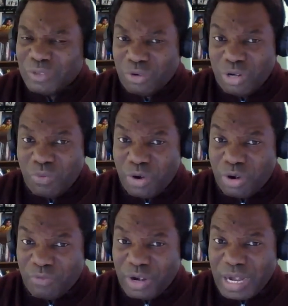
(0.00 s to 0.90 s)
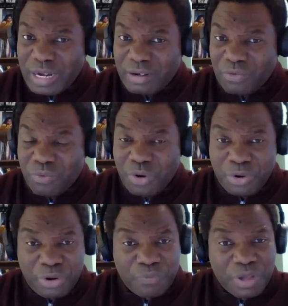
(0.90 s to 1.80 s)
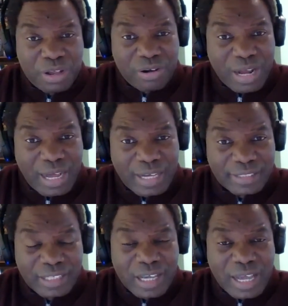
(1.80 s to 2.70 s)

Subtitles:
or the Word of God, Word being light,